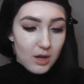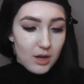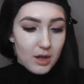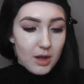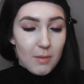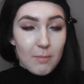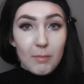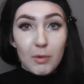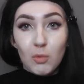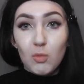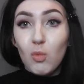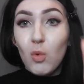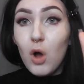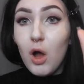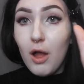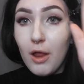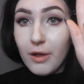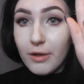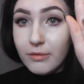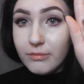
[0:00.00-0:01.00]
number
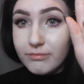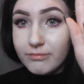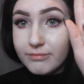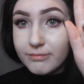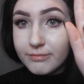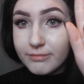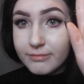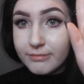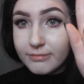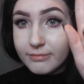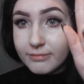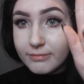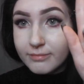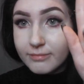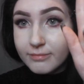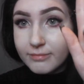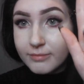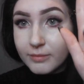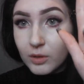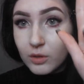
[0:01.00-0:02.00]
1,
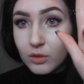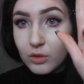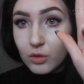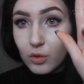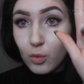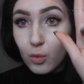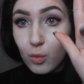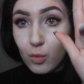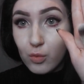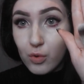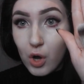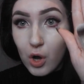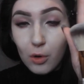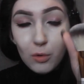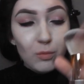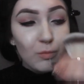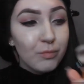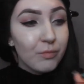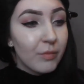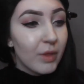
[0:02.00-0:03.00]
Uno,
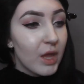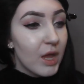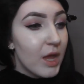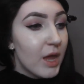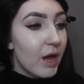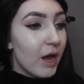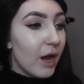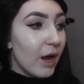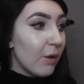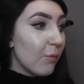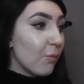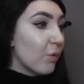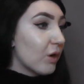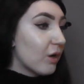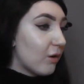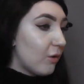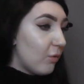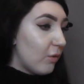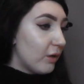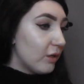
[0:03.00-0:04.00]
and we're
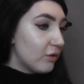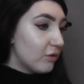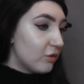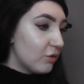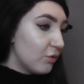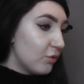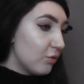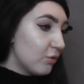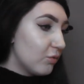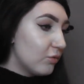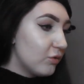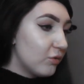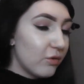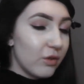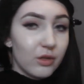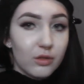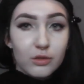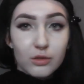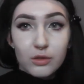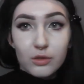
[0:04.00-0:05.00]
going to do
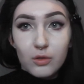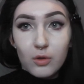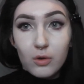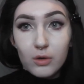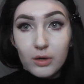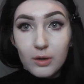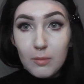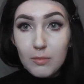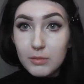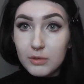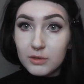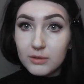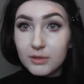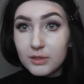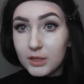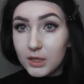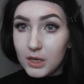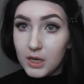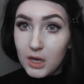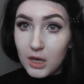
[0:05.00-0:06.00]
the Laura
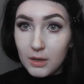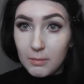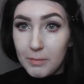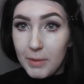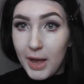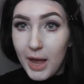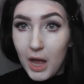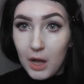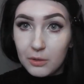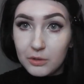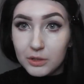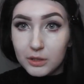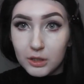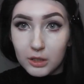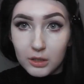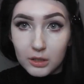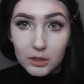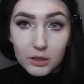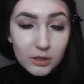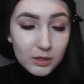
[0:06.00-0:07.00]
Mercier
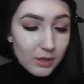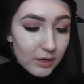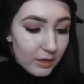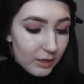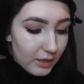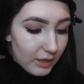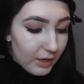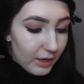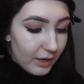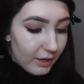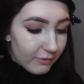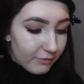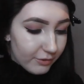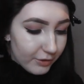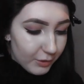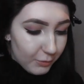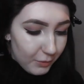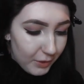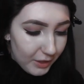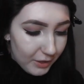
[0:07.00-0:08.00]
Pouta
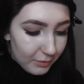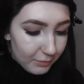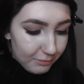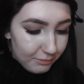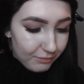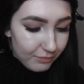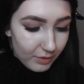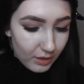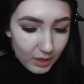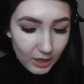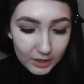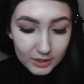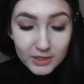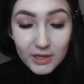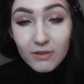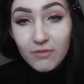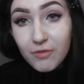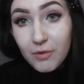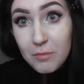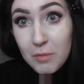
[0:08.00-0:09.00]
everywhere,
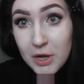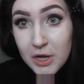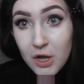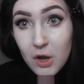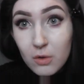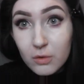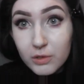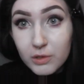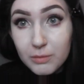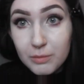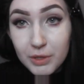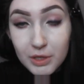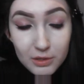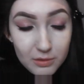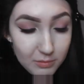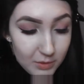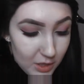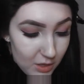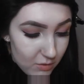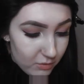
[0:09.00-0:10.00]
except for my nose, because
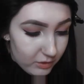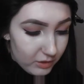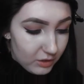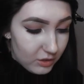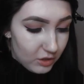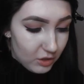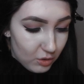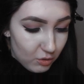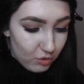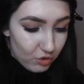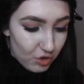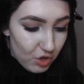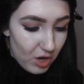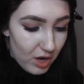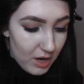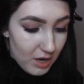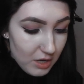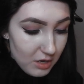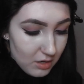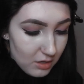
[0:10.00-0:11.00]
my nose is so
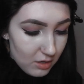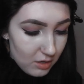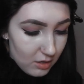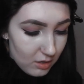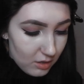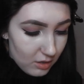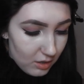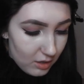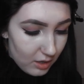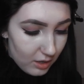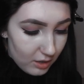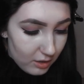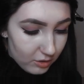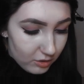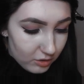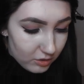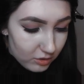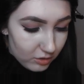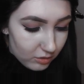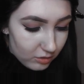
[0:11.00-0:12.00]
dry, and it
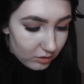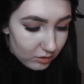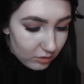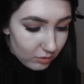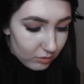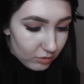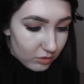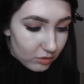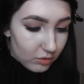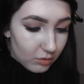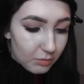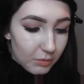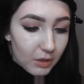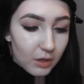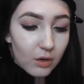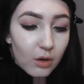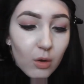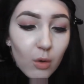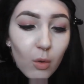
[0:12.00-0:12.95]
just looks so stupid.